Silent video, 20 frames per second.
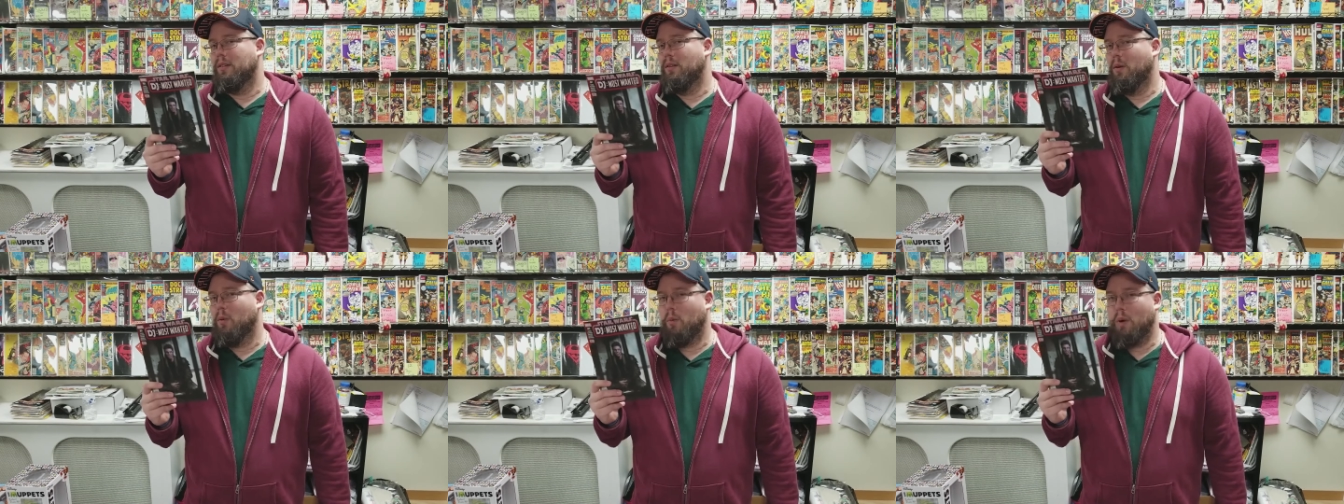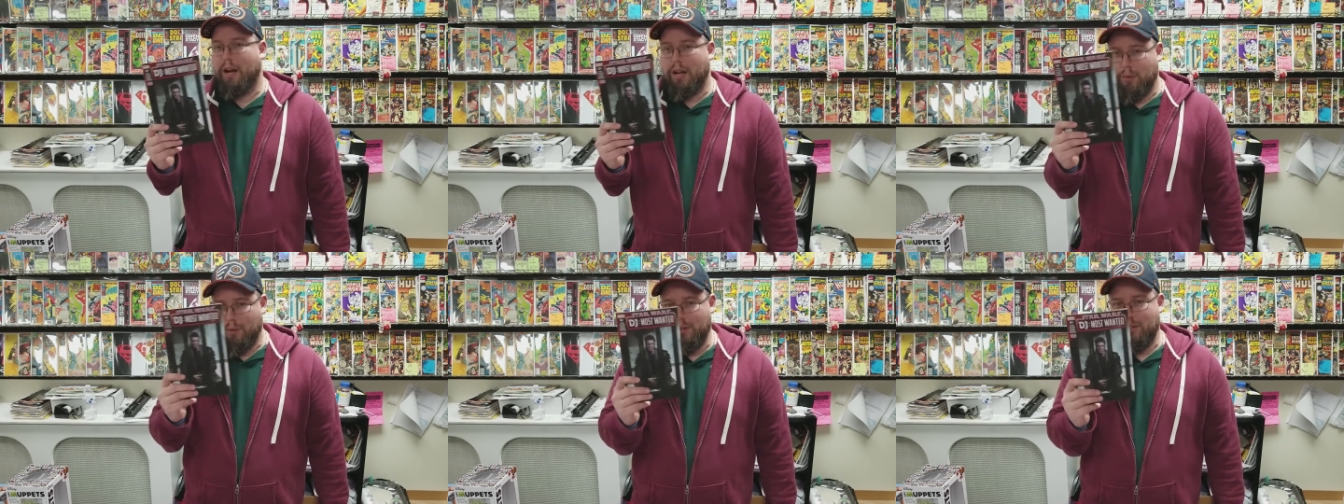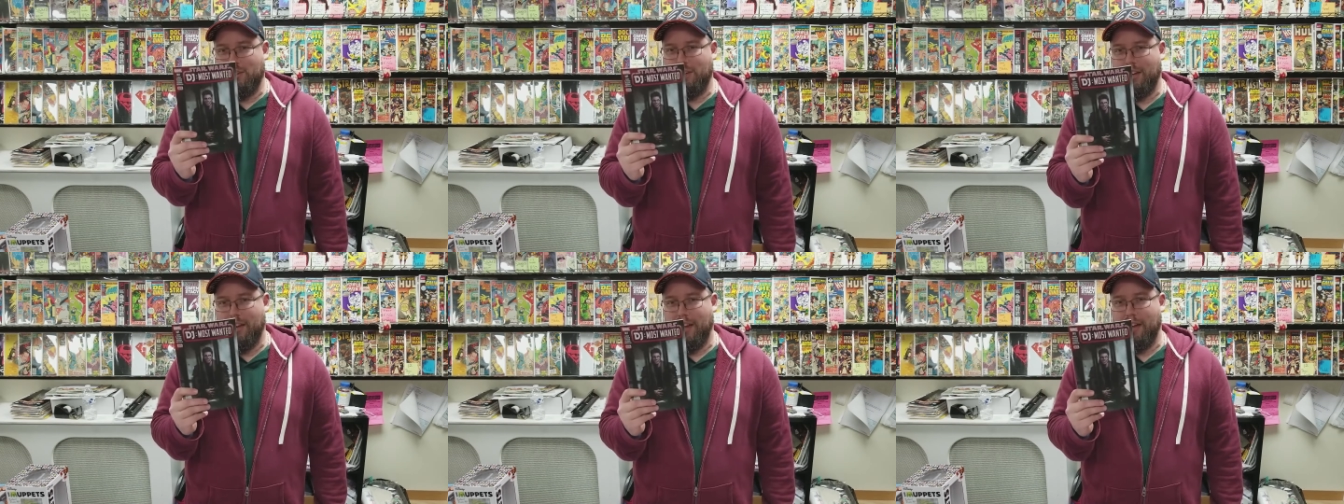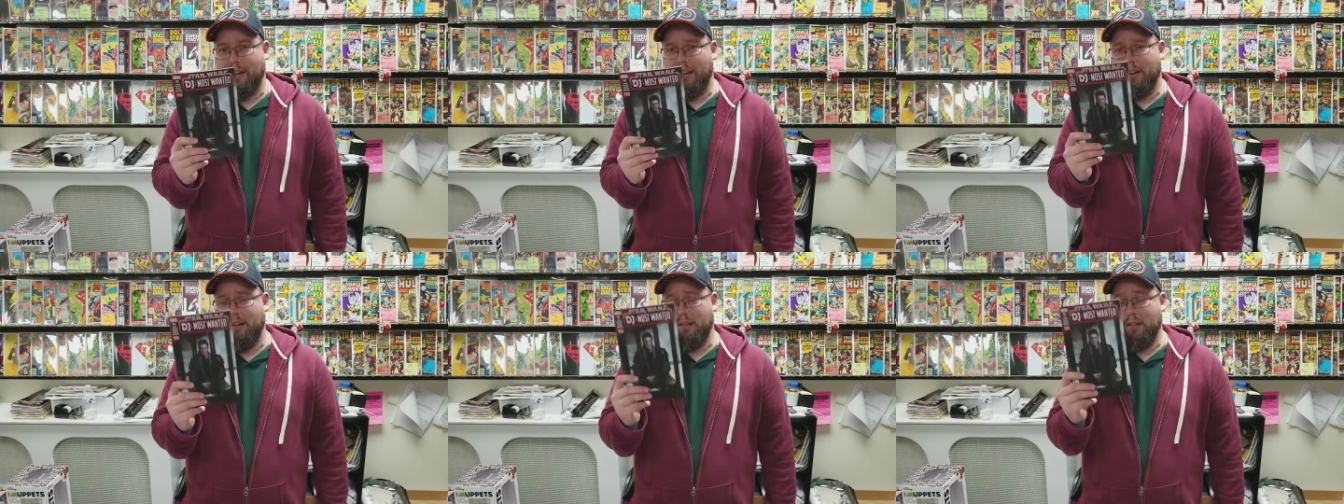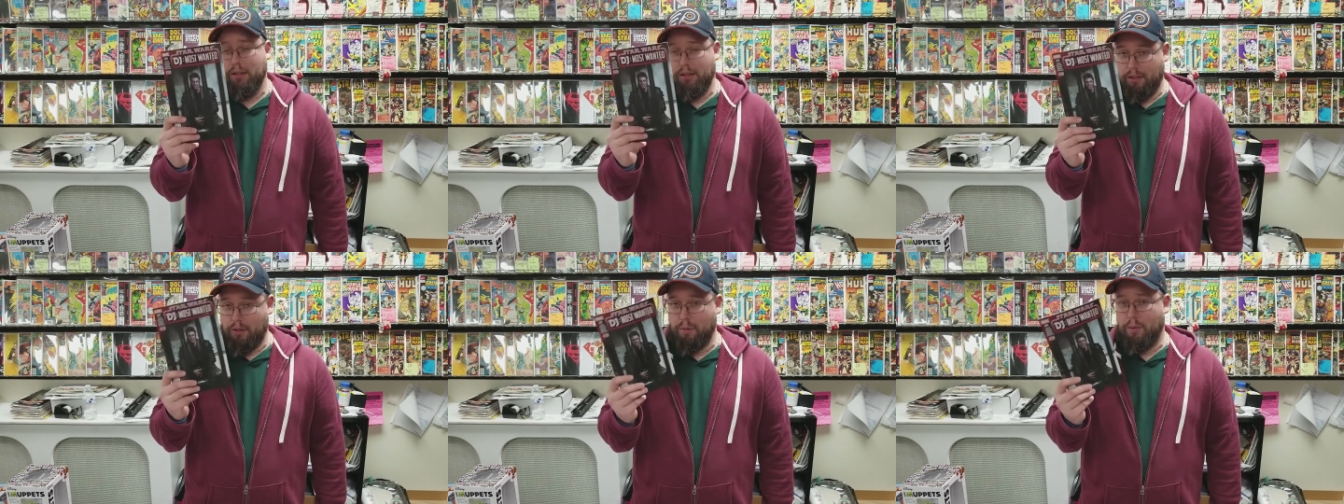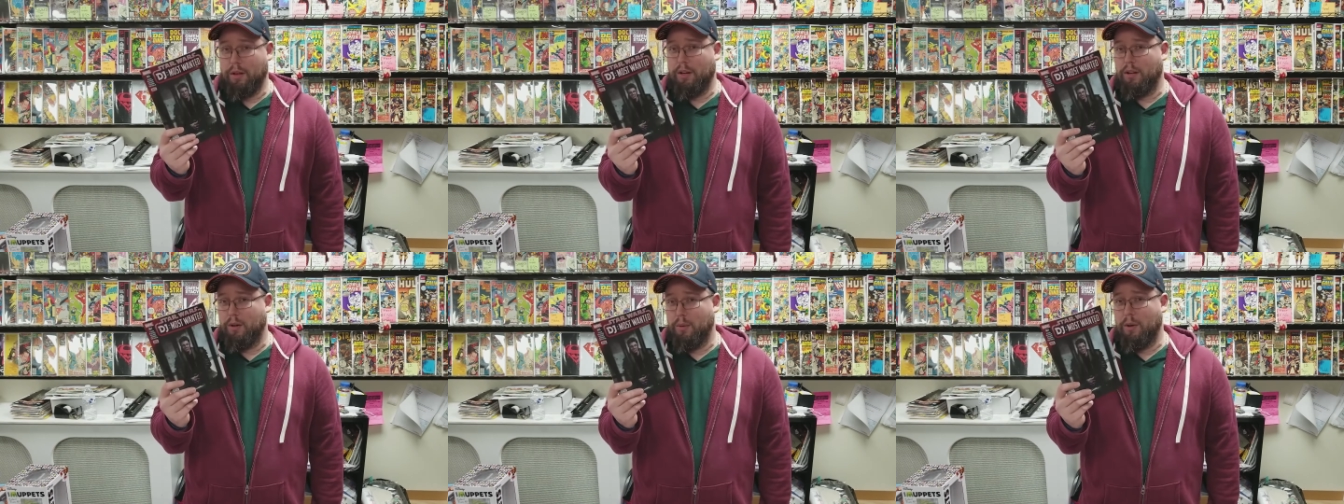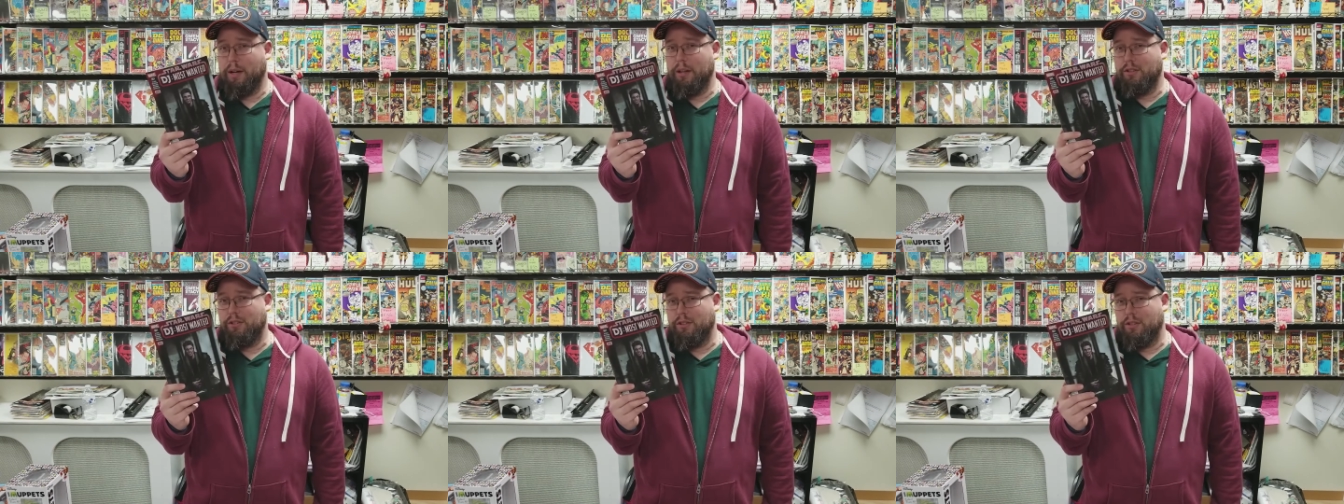why we should care? You want to know
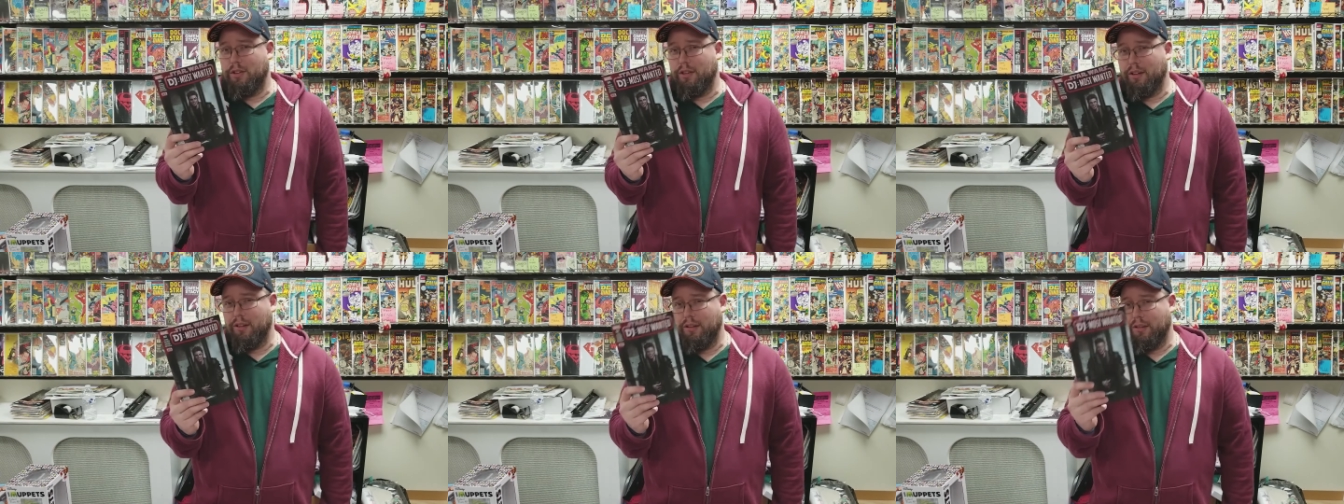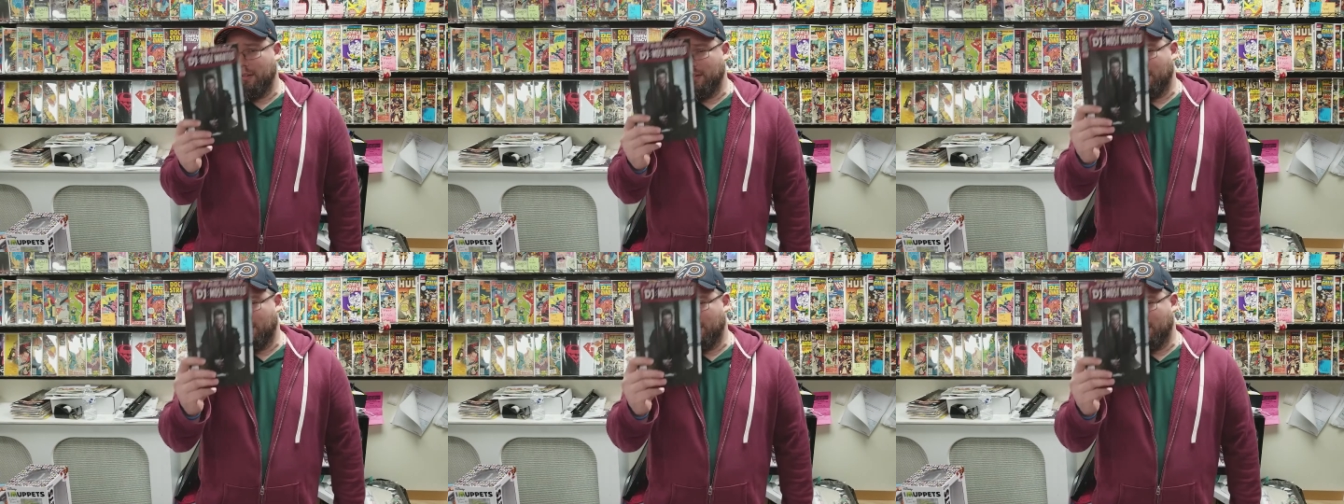why you should care?